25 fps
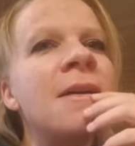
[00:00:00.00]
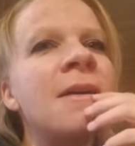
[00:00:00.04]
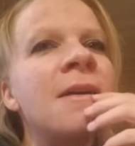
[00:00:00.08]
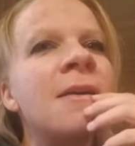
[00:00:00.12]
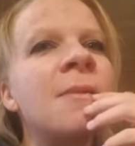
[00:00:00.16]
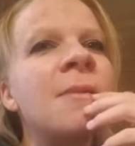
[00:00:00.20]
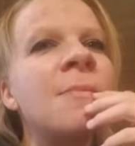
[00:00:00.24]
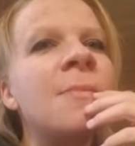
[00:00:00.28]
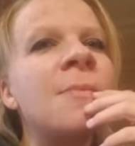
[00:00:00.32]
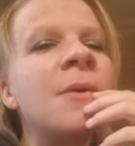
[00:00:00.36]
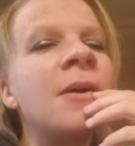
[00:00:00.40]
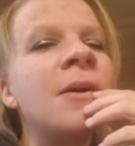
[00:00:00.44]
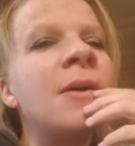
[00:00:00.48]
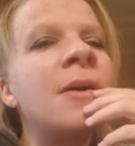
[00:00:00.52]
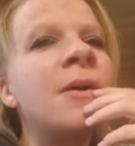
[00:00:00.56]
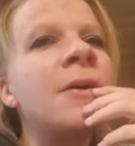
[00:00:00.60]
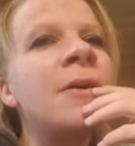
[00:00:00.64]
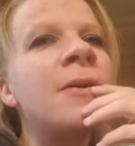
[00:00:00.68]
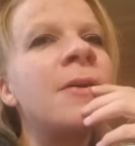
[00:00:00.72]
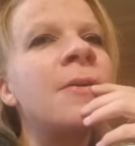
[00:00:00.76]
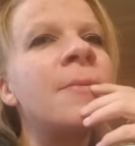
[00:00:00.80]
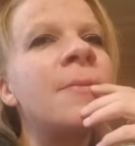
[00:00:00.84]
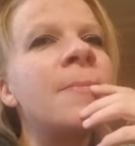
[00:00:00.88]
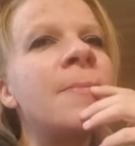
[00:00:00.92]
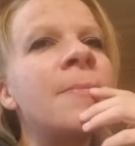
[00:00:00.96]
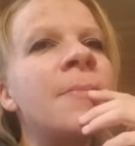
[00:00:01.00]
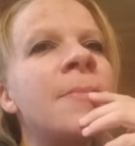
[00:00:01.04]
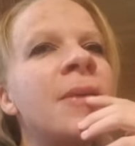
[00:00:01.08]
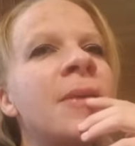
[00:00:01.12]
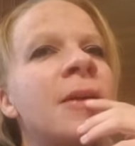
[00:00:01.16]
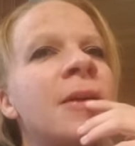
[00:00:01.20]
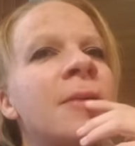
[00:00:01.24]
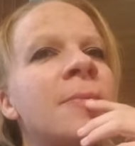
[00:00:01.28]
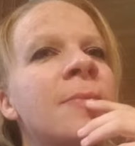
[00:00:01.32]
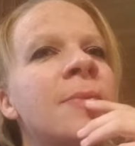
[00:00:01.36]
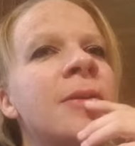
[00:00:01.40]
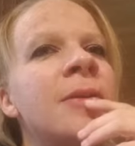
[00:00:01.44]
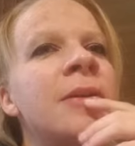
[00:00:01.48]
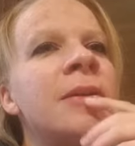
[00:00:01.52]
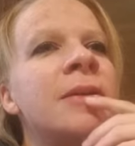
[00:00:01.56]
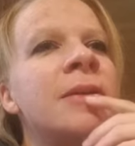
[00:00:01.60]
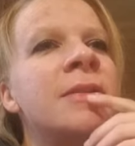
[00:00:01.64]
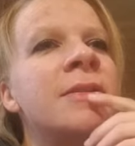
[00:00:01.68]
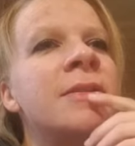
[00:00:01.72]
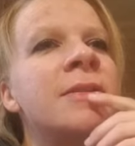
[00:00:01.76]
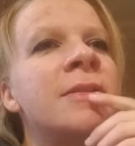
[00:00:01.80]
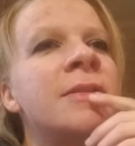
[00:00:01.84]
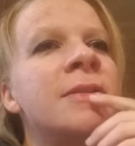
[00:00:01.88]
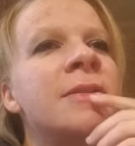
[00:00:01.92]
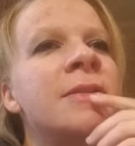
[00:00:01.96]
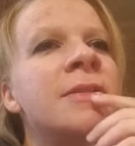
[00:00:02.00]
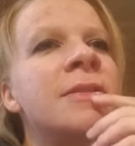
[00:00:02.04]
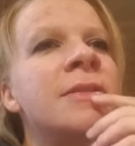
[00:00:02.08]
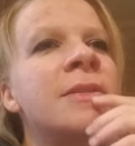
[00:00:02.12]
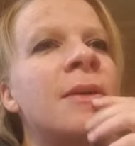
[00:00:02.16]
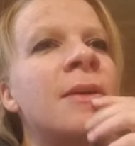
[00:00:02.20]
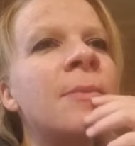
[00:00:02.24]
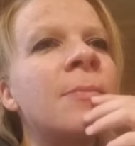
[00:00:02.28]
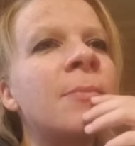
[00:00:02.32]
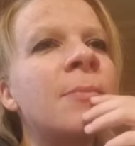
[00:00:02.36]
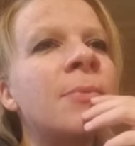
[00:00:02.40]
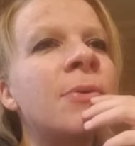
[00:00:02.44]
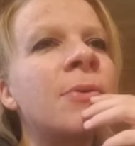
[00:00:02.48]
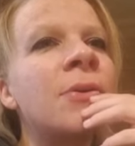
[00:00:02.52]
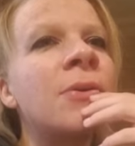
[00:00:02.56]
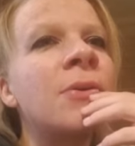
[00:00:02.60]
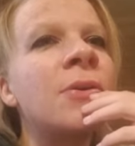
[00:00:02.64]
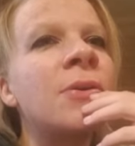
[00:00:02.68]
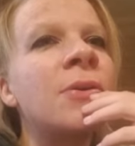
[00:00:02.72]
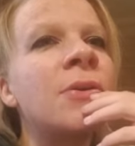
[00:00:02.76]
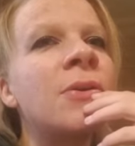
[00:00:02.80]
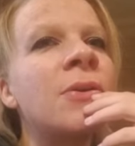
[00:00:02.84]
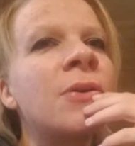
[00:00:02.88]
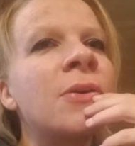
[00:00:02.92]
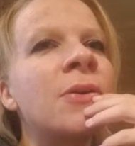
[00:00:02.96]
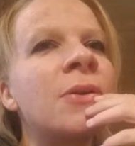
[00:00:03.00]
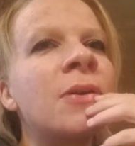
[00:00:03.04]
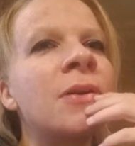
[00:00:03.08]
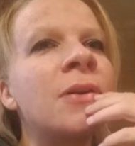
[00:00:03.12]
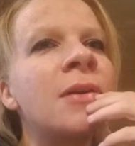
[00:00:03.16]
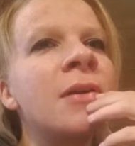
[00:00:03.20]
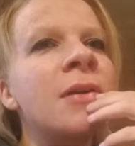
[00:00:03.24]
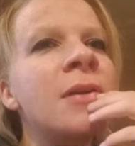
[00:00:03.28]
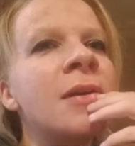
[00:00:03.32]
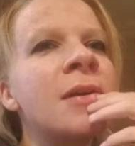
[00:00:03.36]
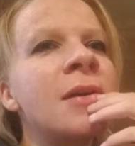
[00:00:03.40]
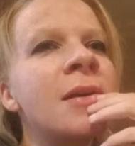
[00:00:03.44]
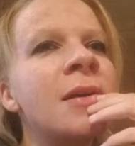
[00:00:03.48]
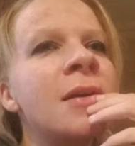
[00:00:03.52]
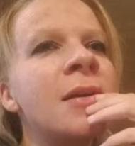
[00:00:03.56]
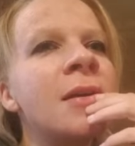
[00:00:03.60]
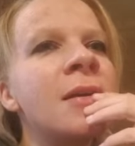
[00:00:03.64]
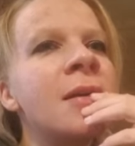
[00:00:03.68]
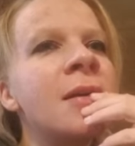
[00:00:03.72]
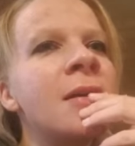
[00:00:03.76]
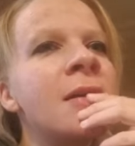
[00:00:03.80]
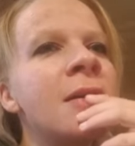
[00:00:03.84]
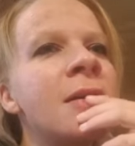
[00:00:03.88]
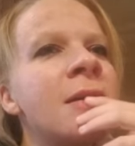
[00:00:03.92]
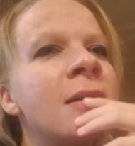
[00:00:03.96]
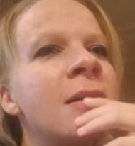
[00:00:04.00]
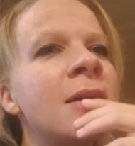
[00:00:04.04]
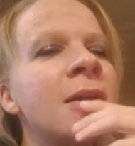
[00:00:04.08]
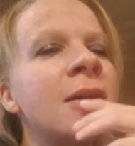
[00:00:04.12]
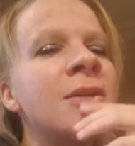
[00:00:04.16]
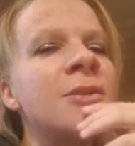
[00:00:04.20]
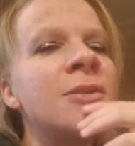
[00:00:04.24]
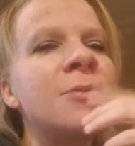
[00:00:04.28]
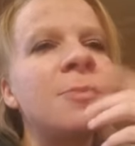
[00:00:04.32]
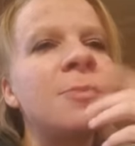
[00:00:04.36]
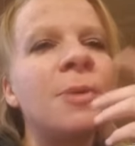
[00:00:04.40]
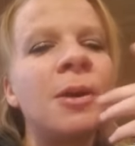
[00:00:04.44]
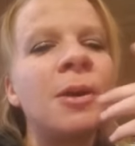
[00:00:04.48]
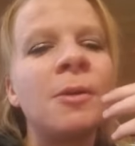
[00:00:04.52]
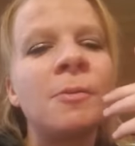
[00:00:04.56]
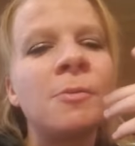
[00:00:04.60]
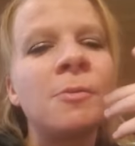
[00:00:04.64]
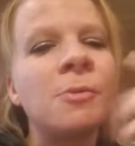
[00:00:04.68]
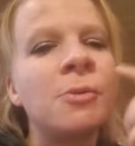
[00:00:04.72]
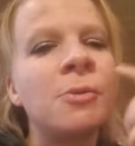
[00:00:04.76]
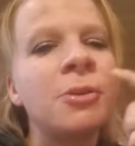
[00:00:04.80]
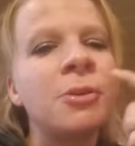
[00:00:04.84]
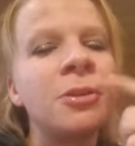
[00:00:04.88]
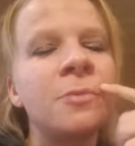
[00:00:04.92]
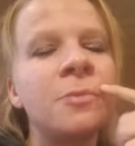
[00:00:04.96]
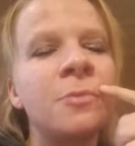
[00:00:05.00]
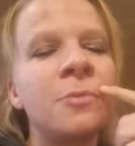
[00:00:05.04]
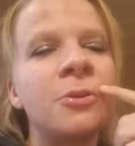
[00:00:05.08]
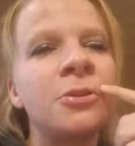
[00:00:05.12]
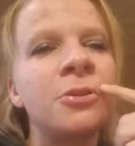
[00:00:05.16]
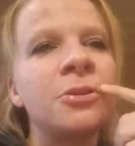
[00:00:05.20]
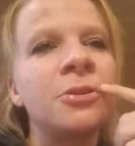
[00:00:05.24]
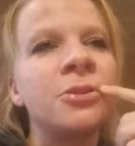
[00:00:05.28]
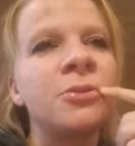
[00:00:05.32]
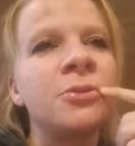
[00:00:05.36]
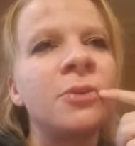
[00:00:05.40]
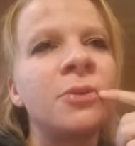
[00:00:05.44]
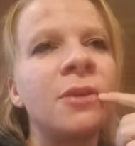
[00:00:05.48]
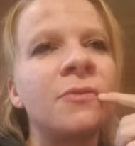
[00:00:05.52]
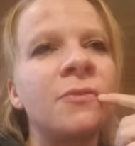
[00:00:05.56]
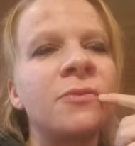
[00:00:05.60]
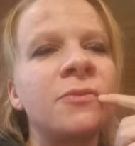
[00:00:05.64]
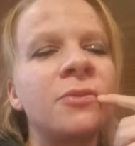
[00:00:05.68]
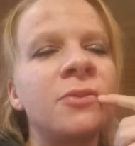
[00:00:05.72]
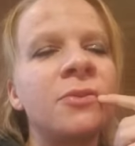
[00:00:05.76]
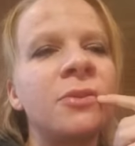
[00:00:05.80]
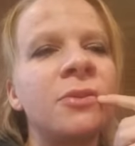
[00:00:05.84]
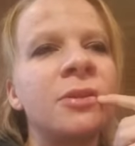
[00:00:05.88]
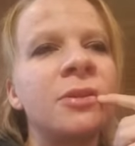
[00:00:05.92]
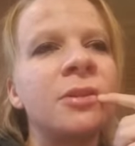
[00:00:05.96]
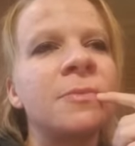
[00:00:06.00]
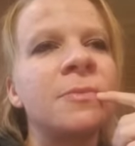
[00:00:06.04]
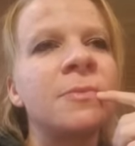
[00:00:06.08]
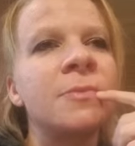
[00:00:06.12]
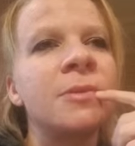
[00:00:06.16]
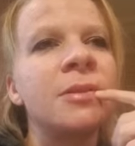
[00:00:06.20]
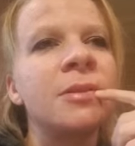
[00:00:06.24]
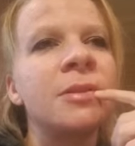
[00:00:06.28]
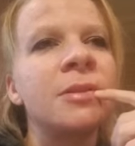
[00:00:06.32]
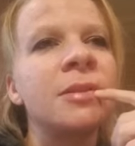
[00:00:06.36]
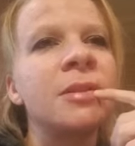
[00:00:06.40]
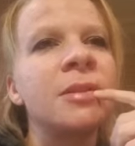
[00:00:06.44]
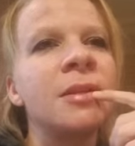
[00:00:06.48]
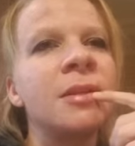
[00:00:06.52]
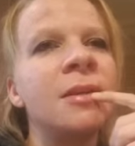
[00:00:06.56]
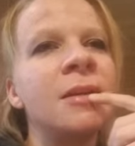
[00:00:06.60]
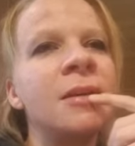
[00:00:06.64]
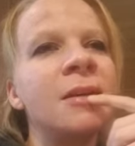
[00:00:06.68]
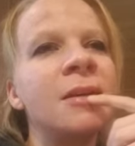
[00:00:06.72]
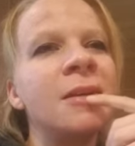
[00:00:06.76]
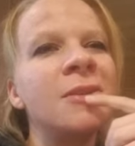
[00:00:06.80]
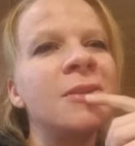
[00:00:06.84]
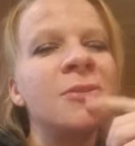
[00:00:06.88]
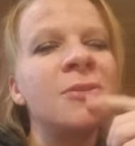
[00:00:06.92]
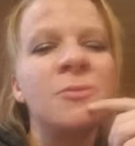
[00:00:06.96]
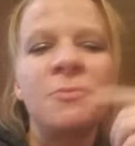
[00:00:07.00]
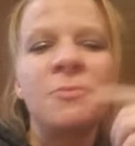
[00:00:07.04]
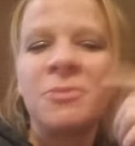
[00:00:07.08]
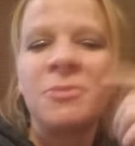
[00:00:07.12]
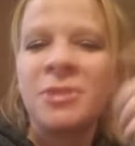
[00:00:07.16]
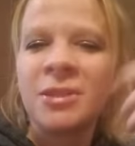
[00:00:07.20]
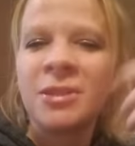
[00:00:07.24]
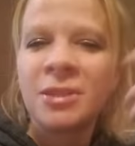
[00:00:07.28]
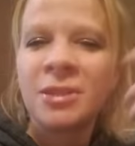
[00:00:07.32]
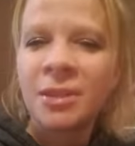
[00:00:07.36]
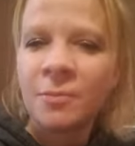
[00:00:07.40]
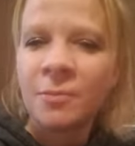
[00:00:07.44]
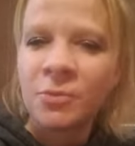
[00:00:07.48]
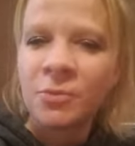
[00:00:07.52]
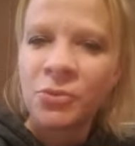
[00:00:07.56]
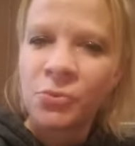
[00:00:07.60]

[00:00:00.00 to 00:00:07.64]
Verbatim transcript: about maybe December, because you probably won't get the merch until after Christmas. So December